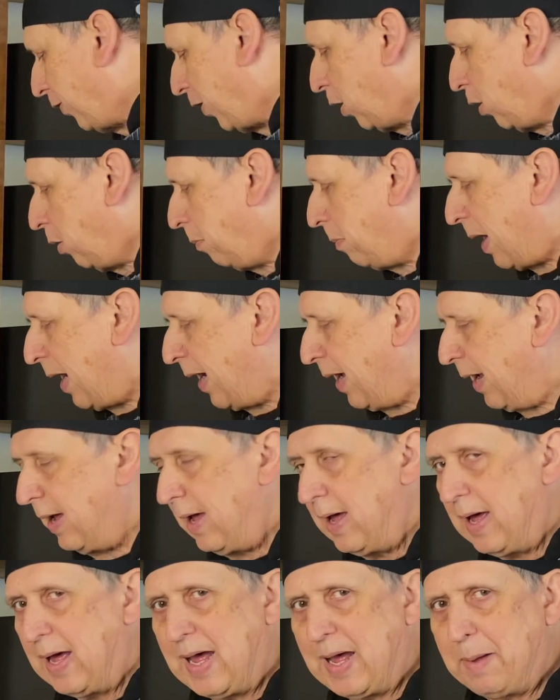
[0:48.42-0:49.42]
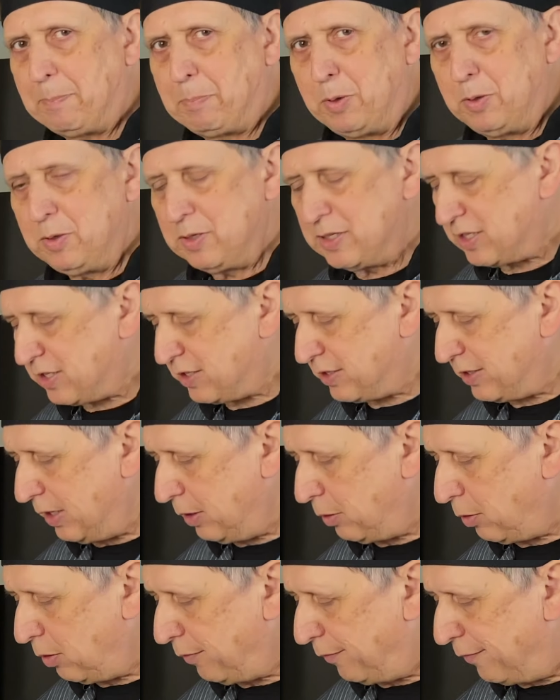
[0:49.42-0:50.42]
followed by apple
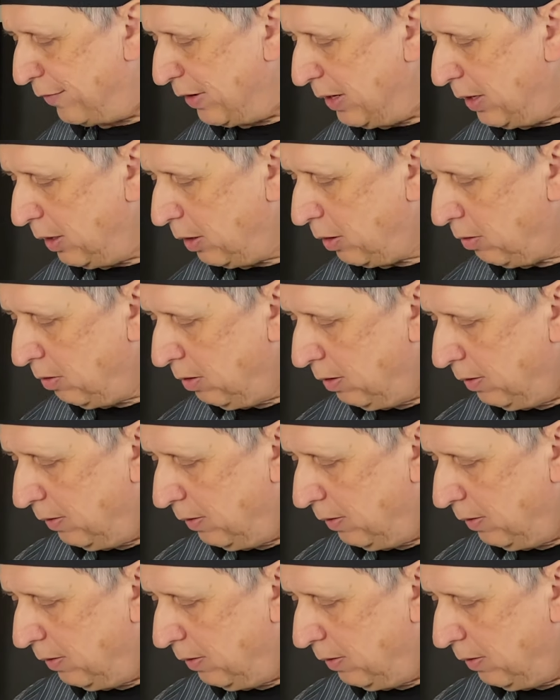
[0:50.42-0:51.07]
cider vinegar,